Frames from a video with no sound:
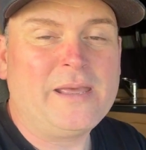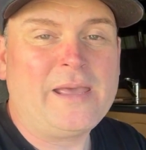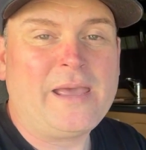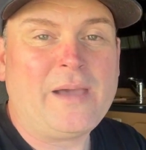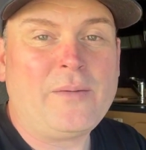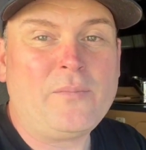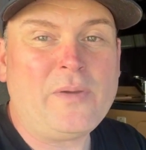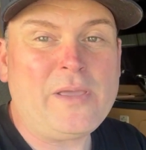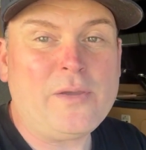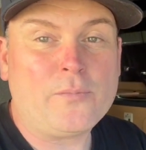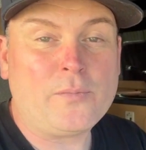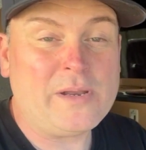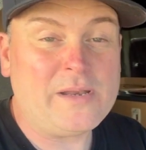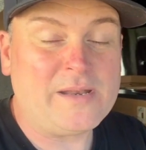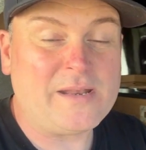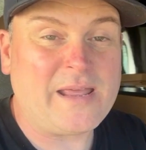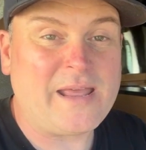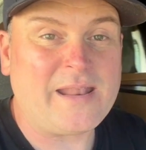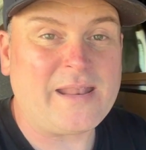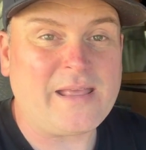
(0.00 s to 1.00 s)
and we are ready
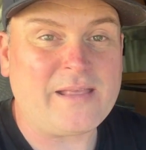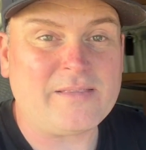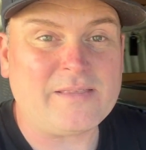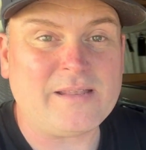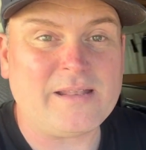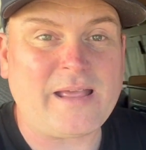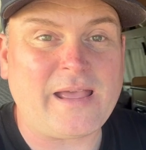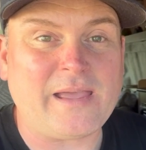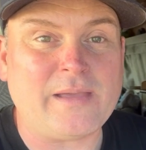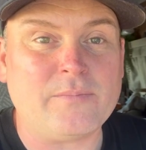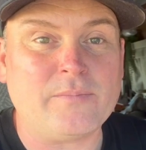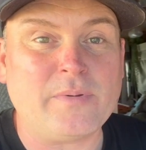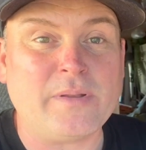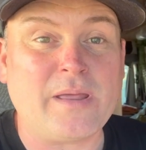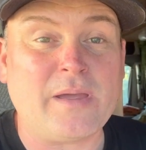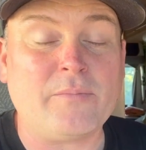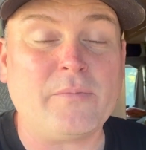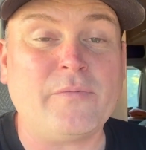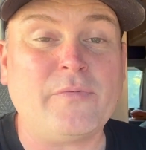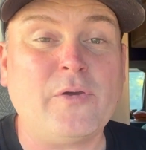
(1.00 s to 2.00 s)
to head out today. we
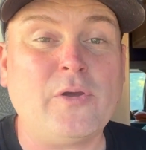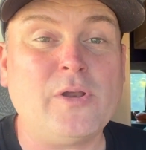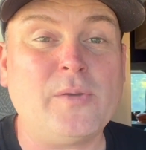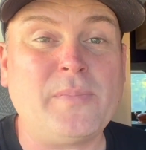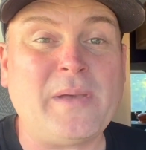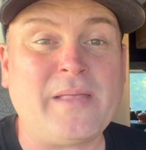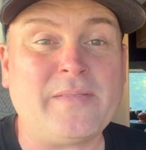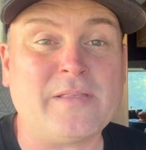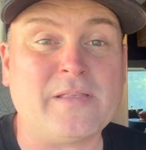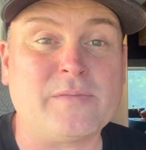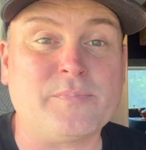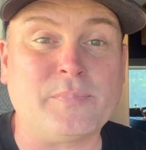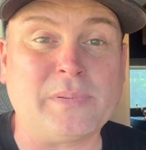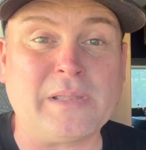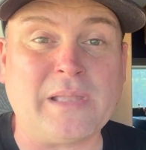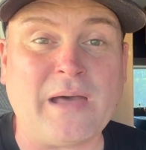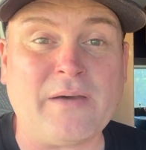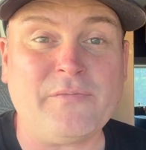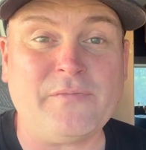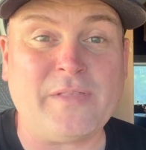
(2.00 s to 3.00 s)
now, we've heard about this
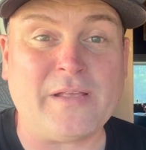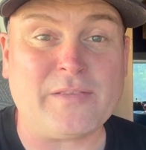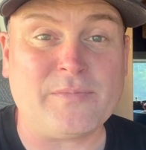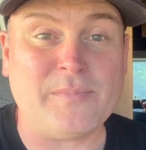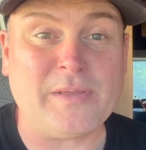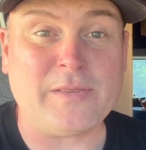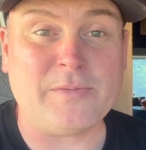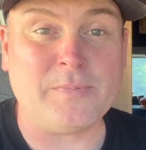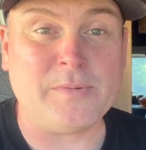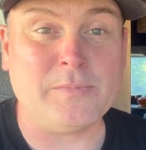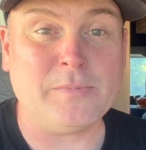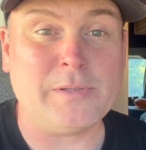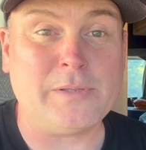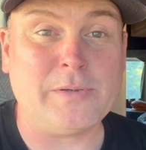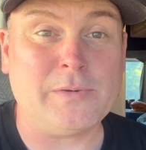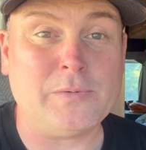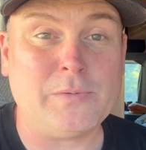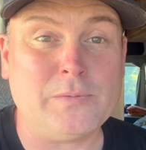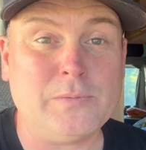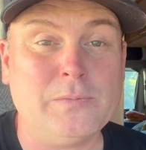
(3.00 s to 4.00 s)
bluff that's meant to be really
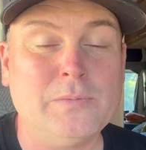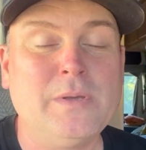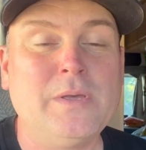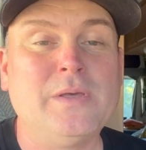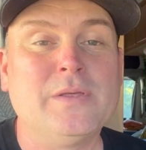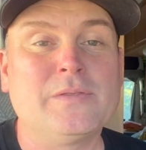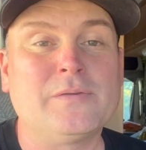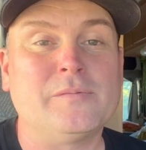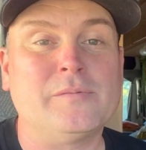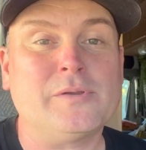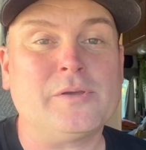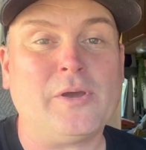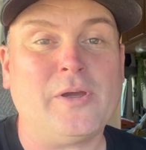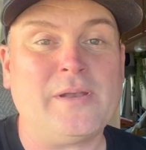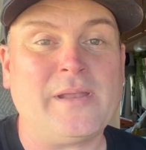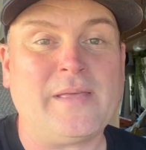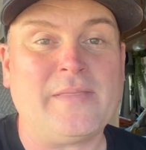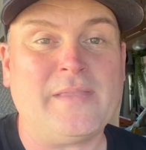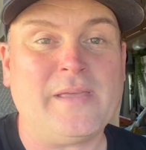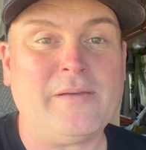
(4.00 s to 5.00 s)
cool, so we're gonna go
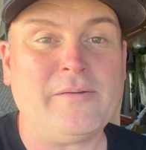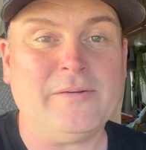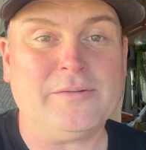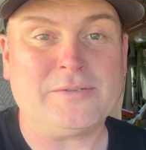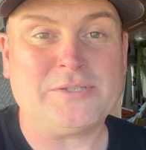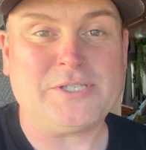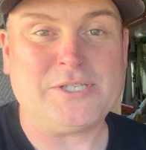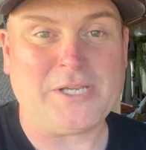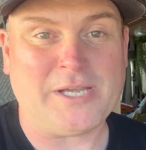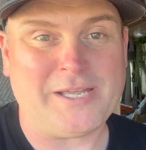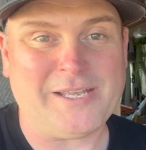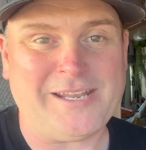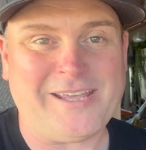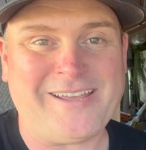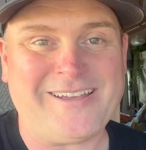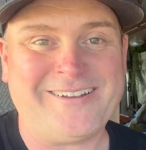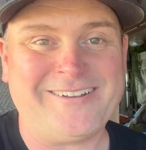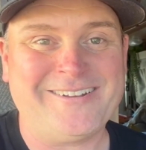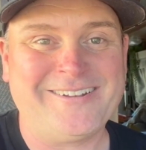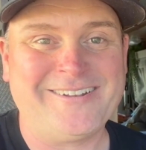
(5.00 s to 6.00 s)
down there and check it out.